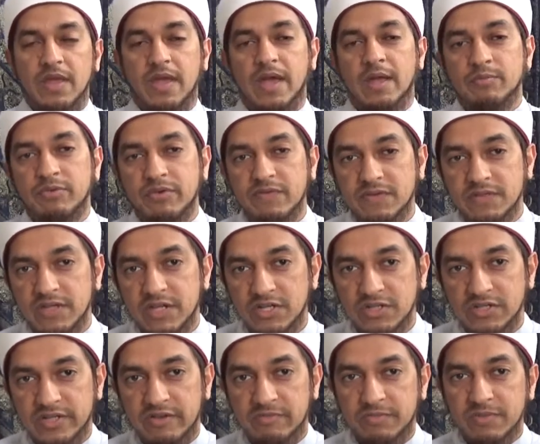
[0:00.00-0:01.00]
And previous
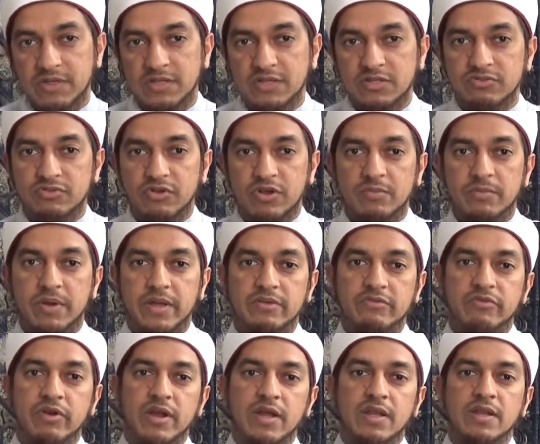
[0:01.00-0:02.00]
nations have been destroyed by
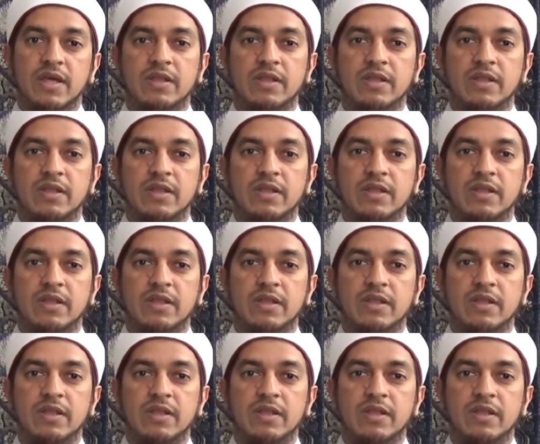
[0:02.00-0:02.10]
rain